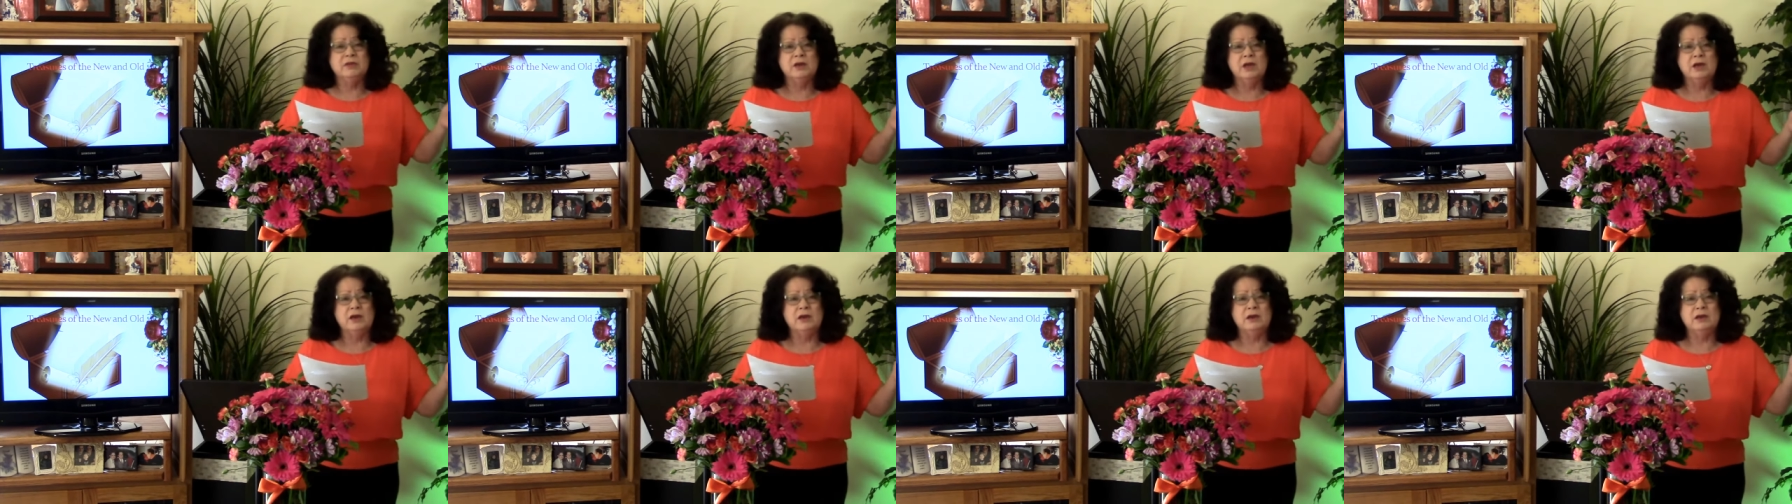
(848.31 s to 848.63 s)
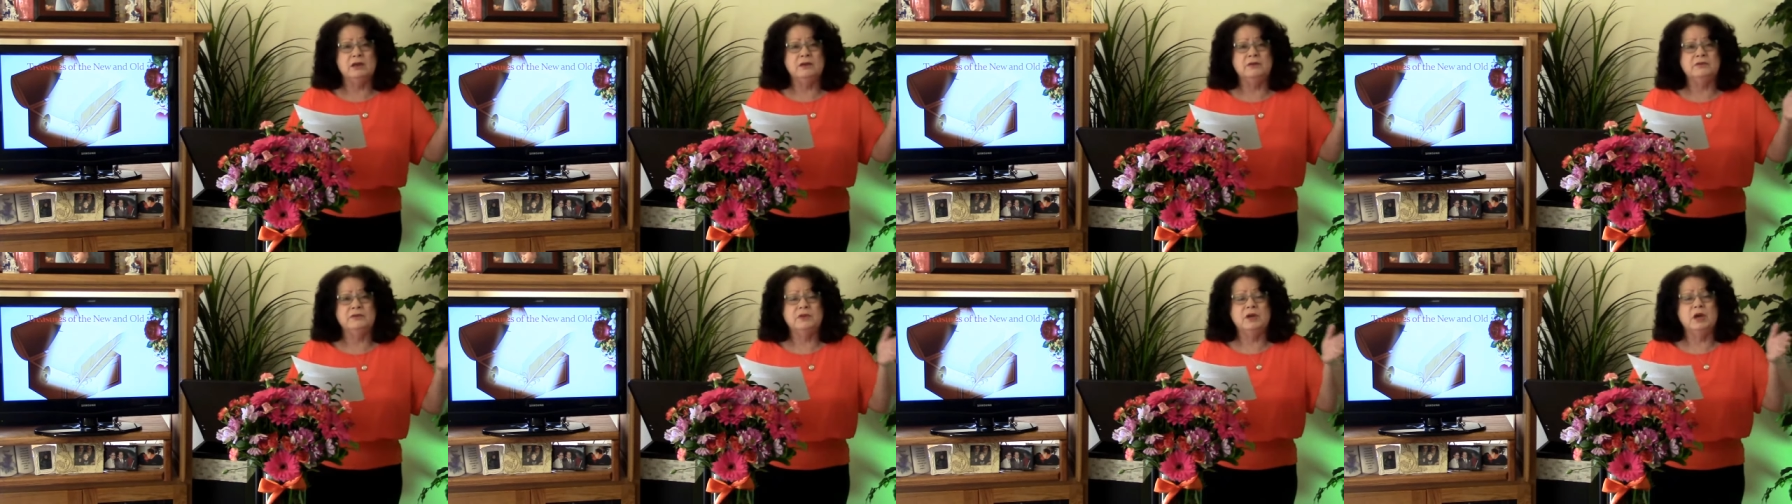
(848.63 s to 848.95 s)
the
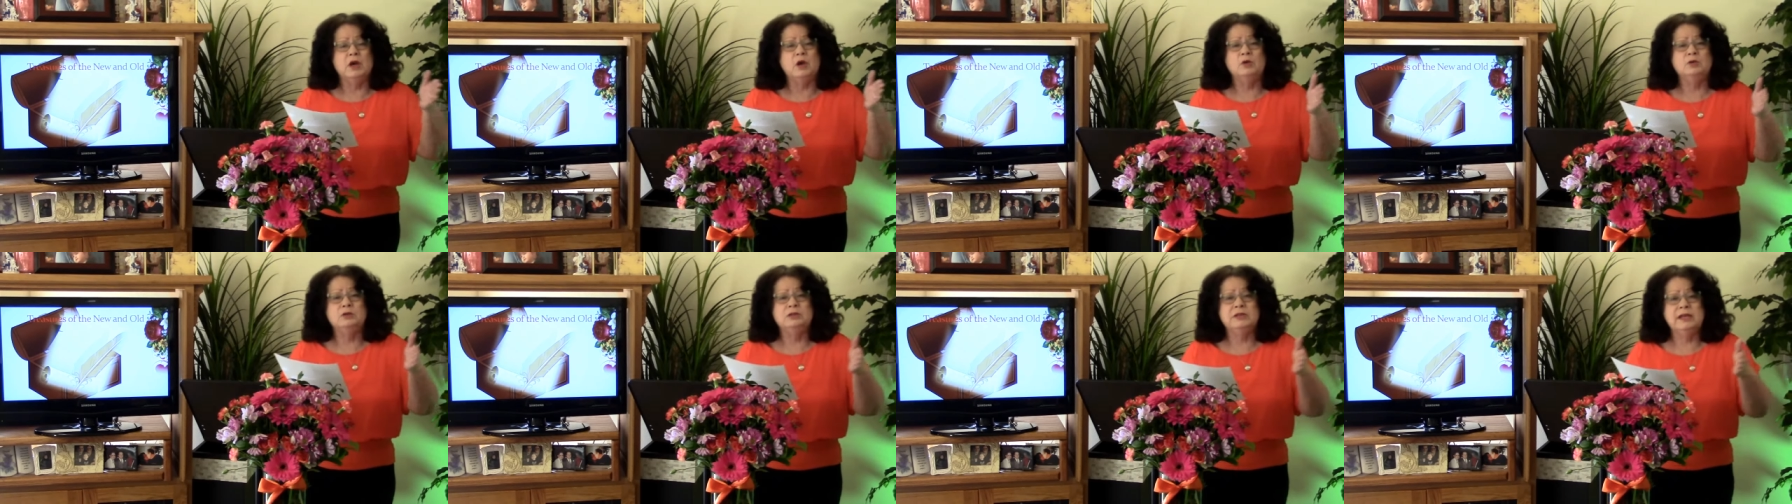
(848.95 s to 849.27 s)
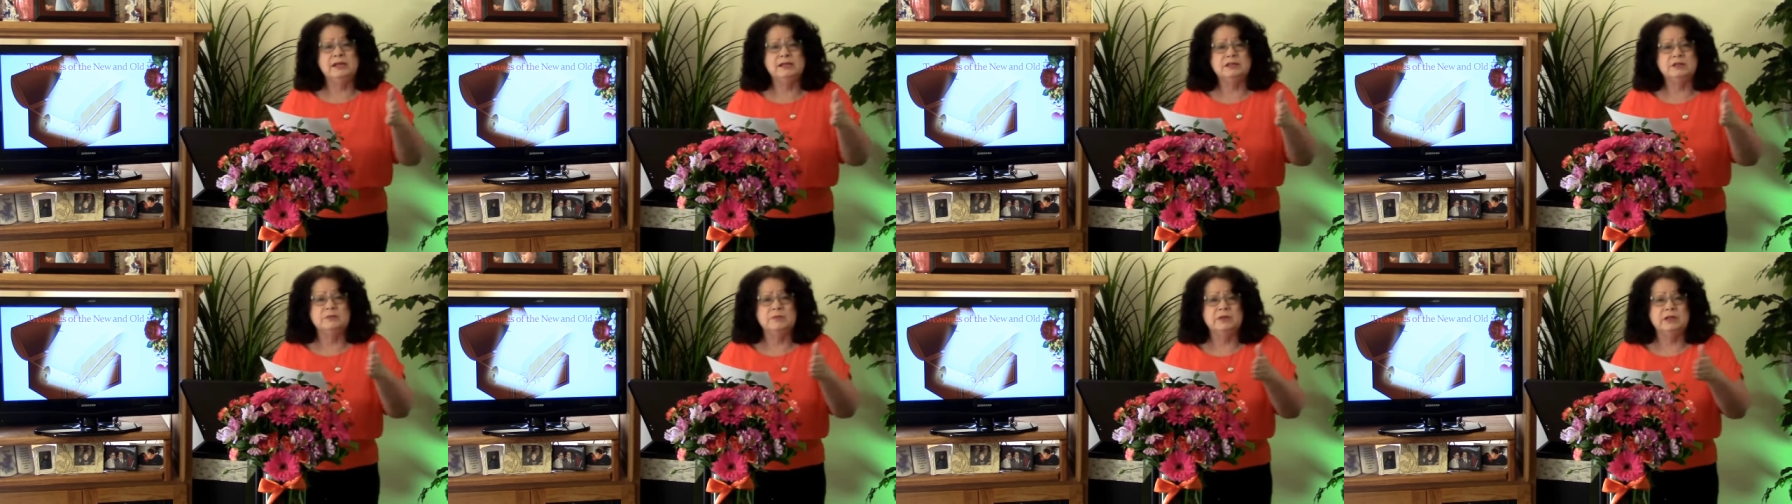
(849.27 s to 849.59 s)
of the Old
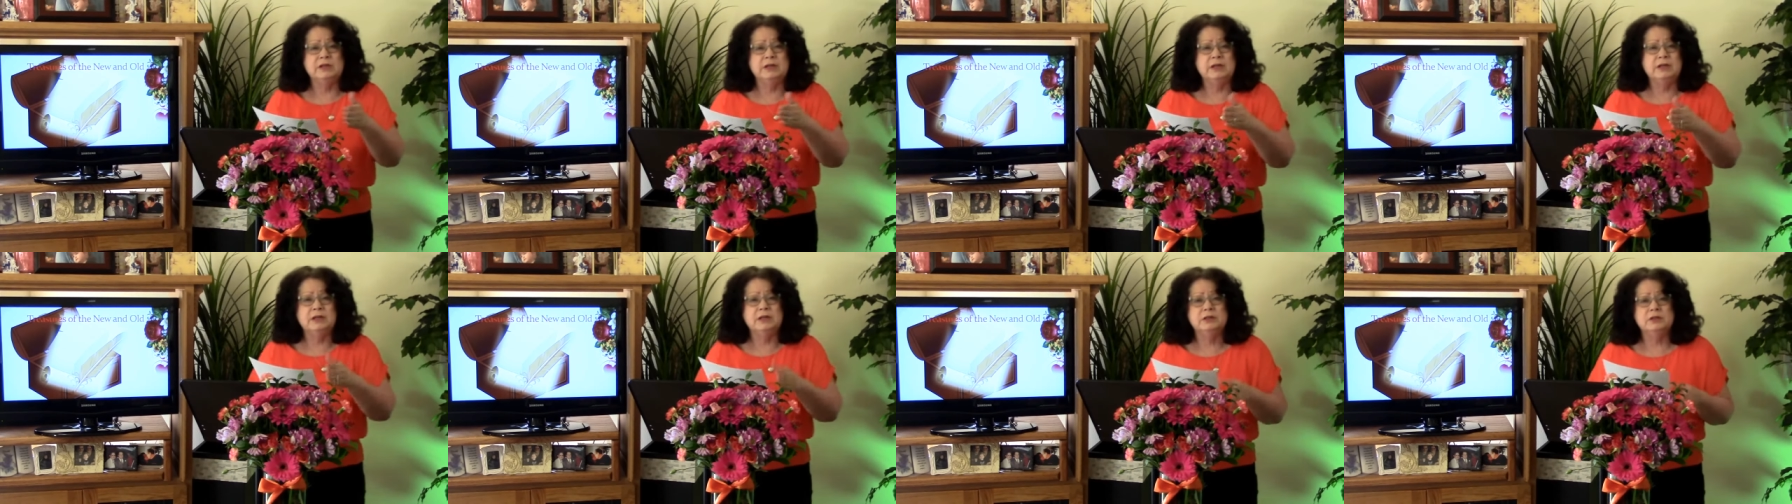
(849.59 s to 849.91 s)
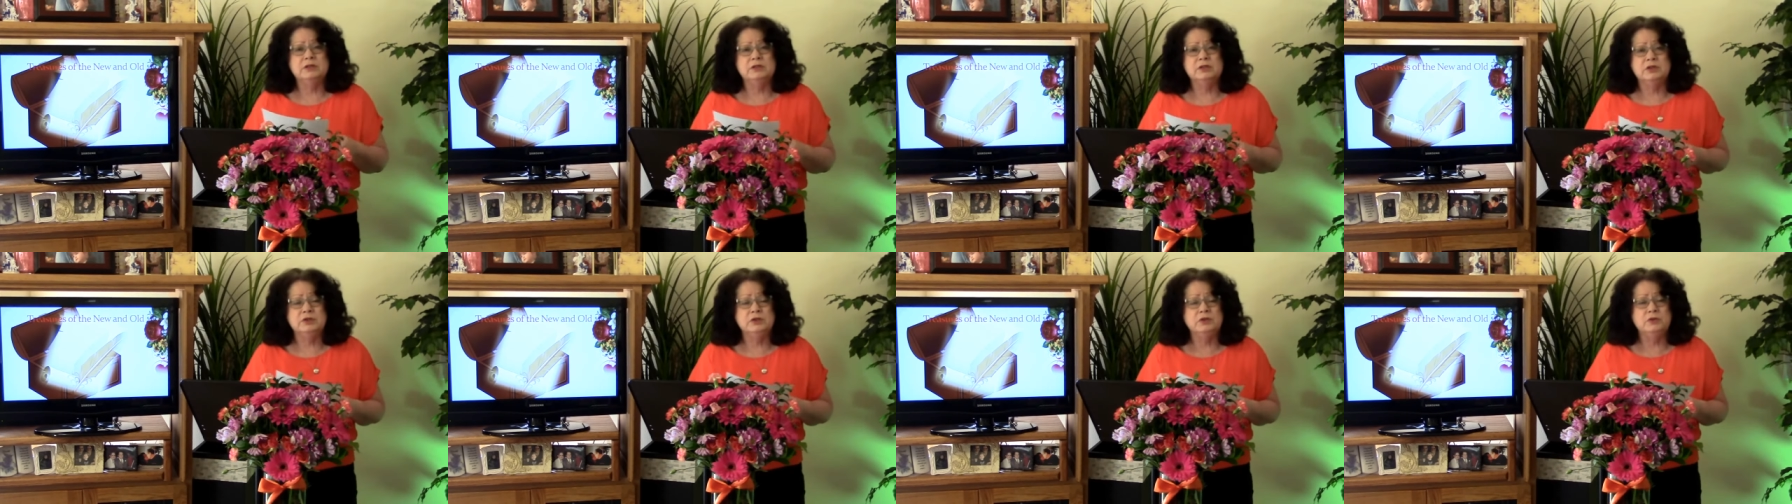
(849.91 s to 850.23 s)
Testament
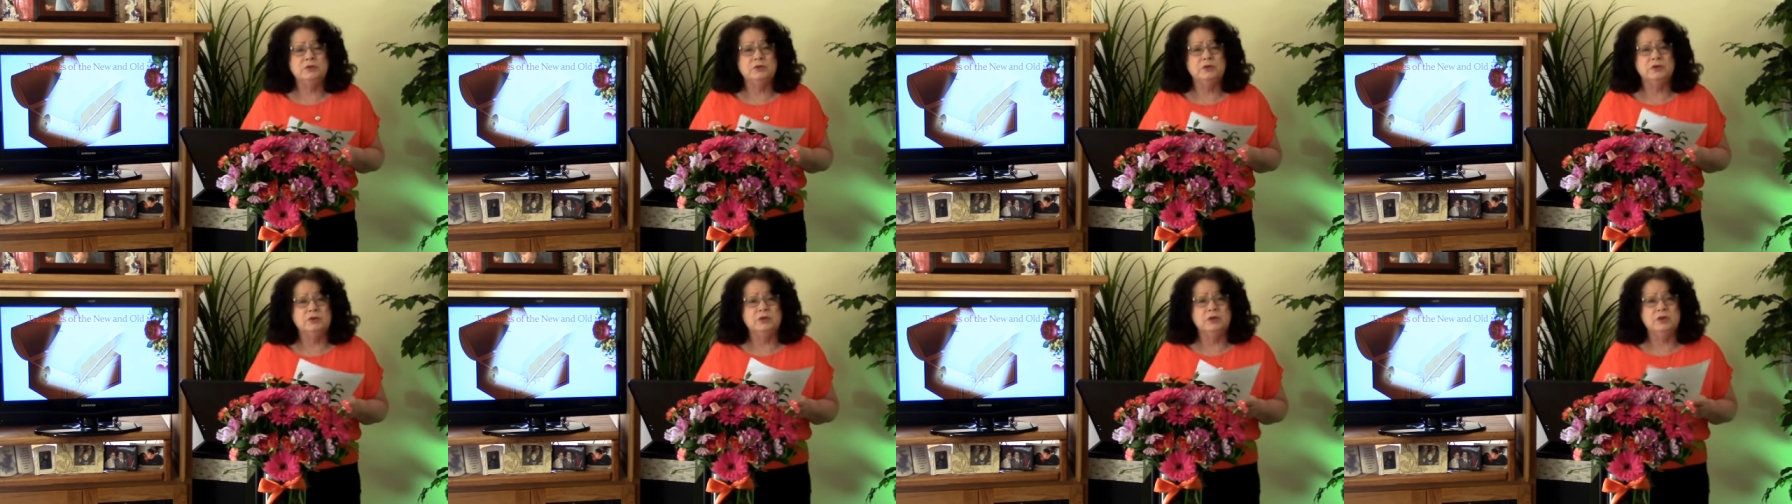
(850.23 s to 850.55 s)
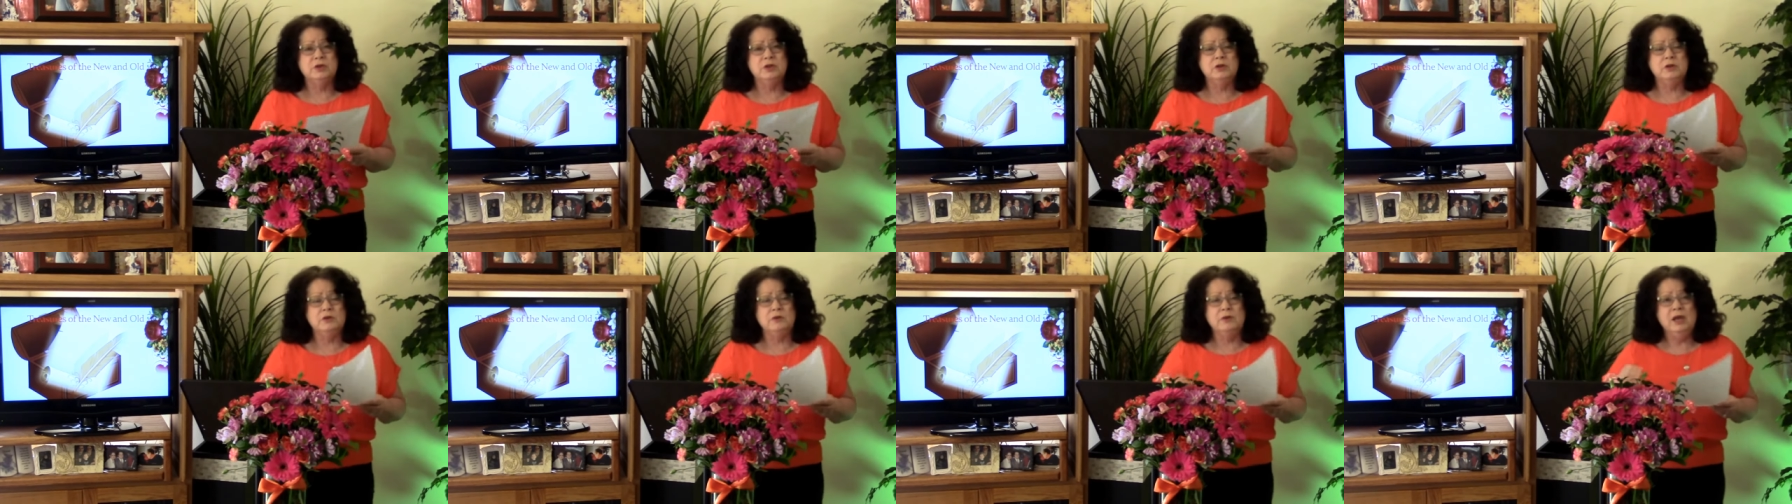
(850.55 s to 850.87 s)
into the
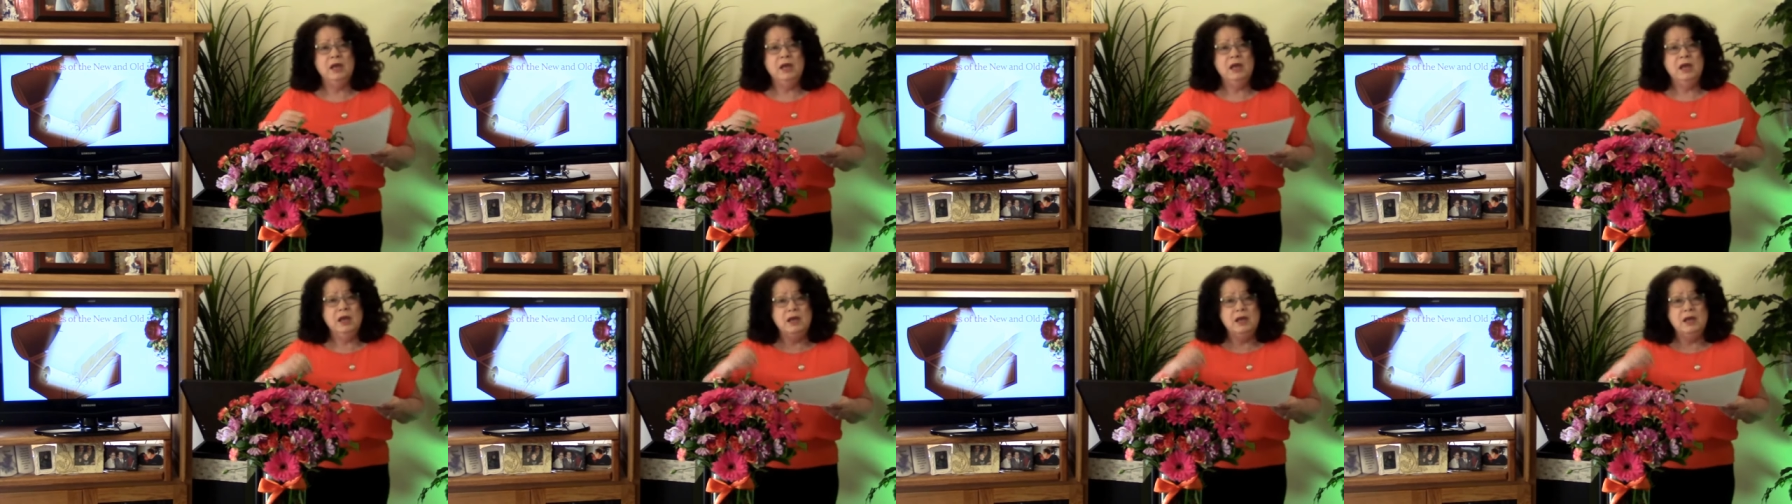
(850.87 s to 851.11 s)
New,